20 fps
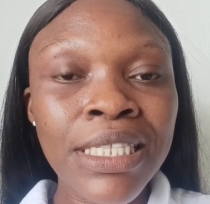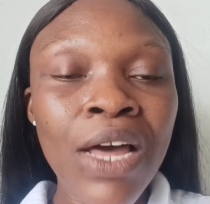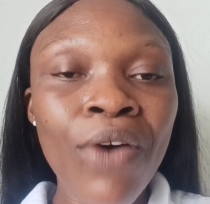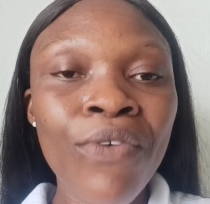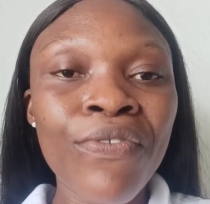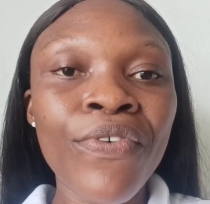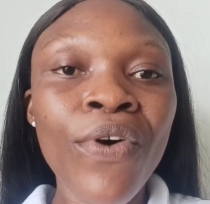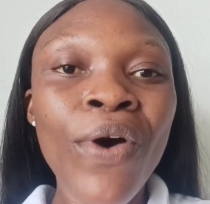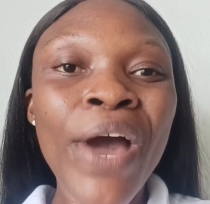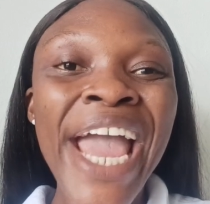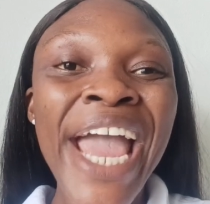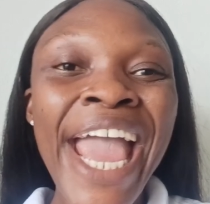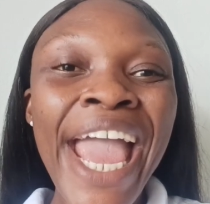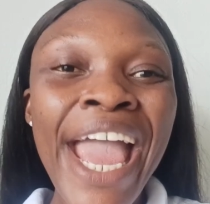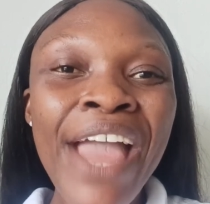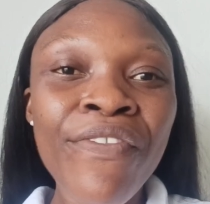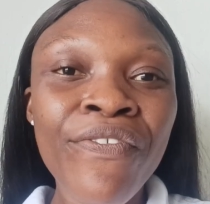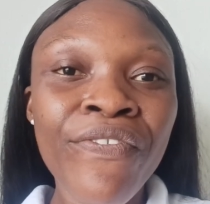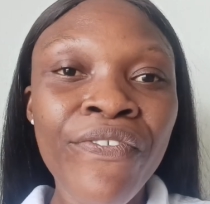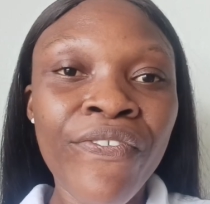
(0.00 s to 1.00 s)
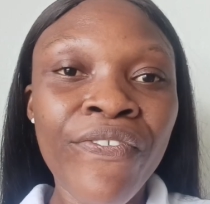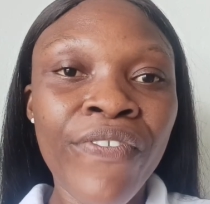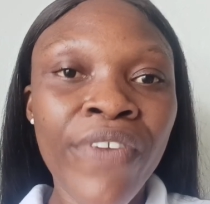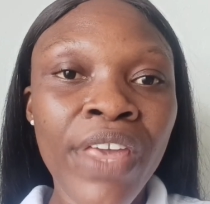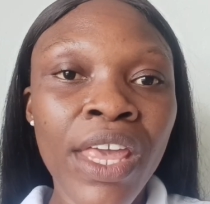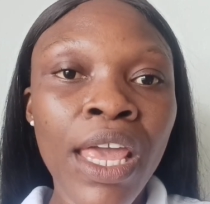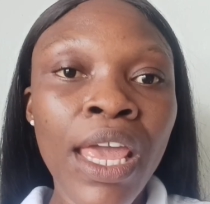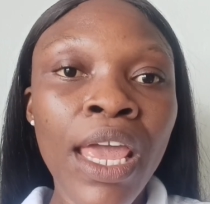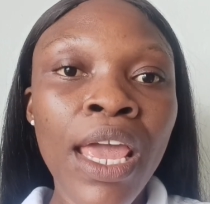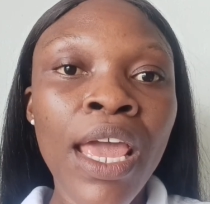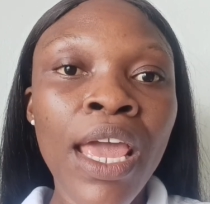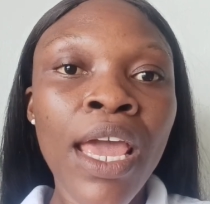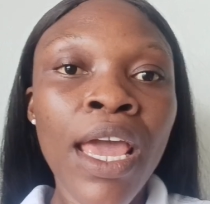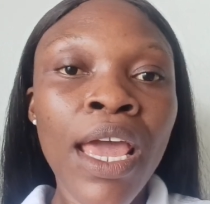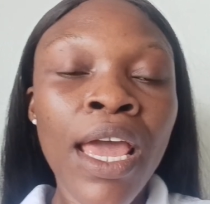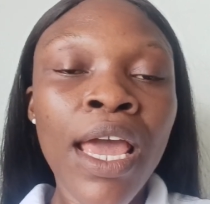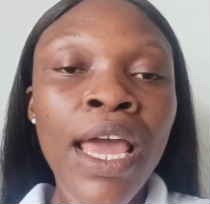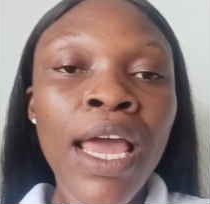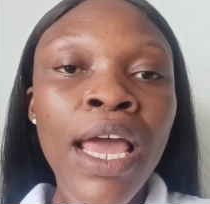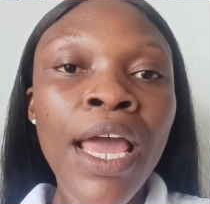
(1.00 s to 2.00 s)
Now, for heavy
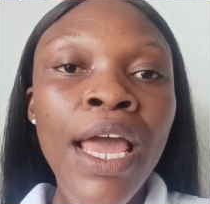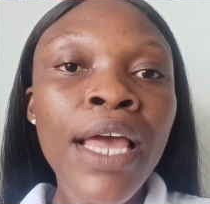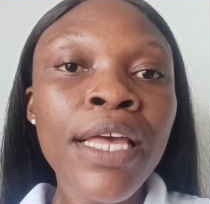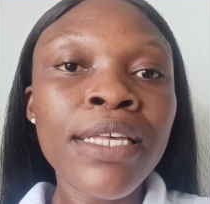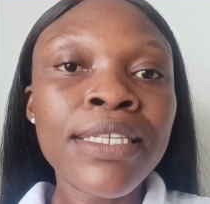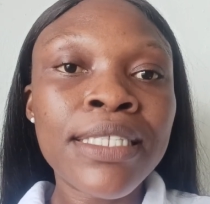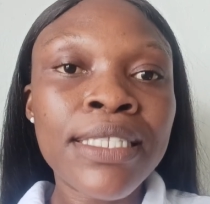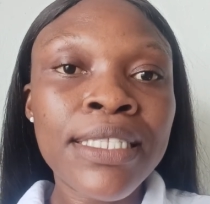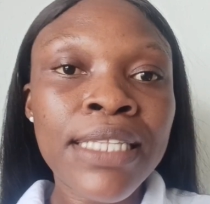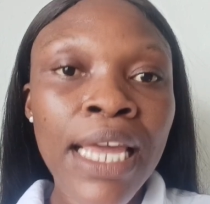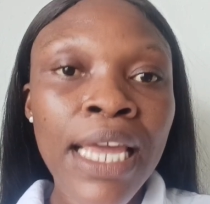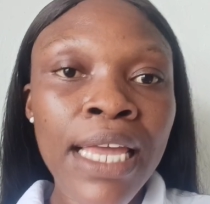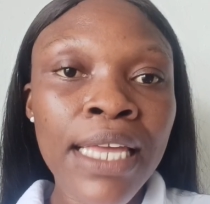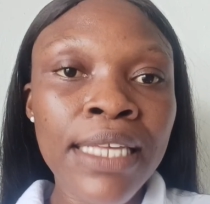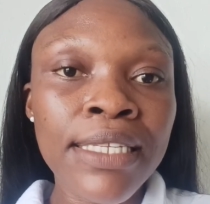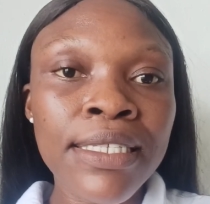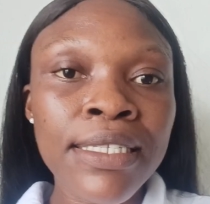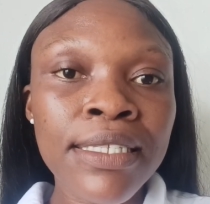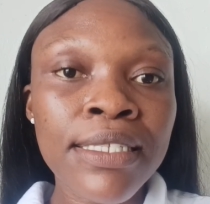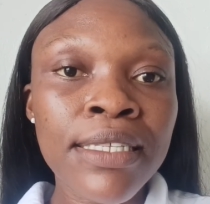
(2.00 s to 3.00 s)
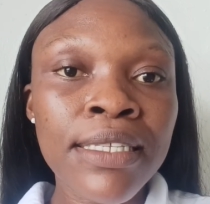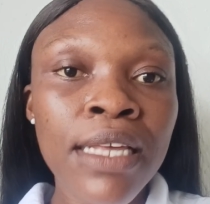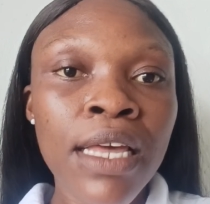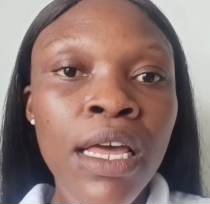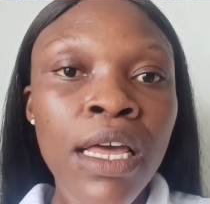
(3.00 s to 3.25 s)
stains,